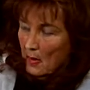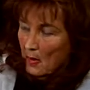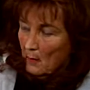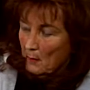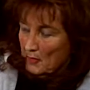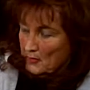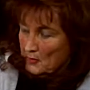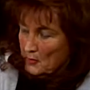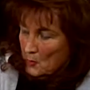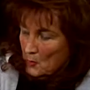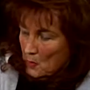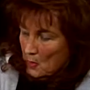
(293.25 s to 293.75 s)

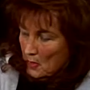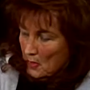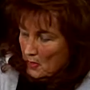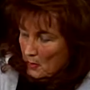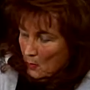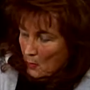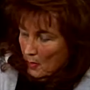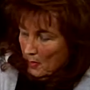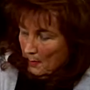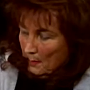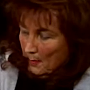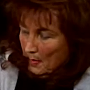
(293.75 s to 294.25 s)
But you're going to
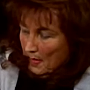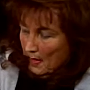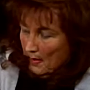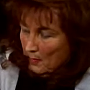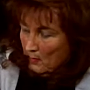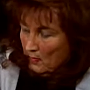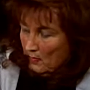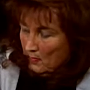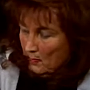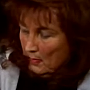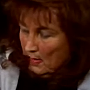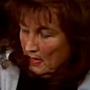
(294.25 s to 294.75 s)
want to play
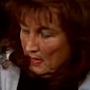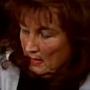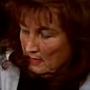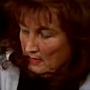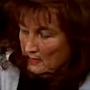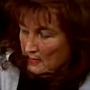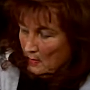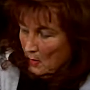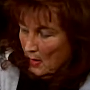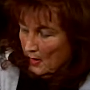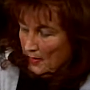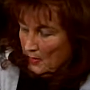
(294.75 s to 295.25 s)
with me,
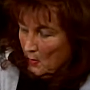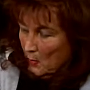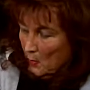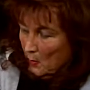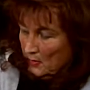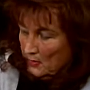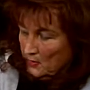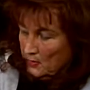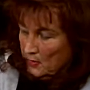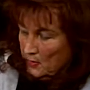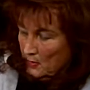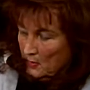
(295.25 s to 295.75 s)
so I don't
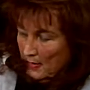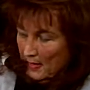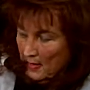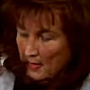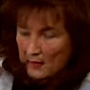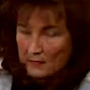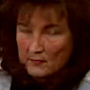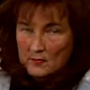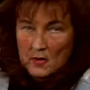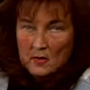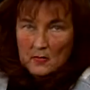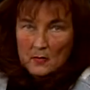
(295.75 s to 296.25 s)
want you to be
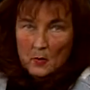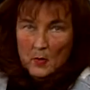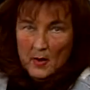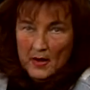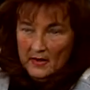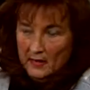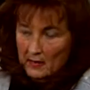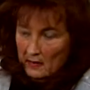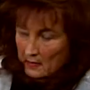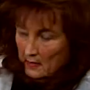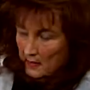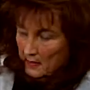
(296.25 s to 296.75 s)
left on the
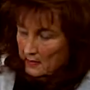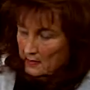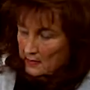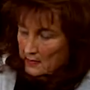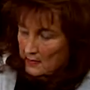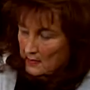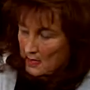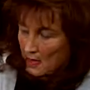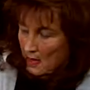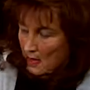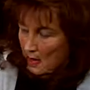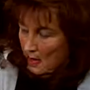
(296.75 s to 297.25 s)
waiting
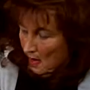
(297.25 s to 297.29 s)
list.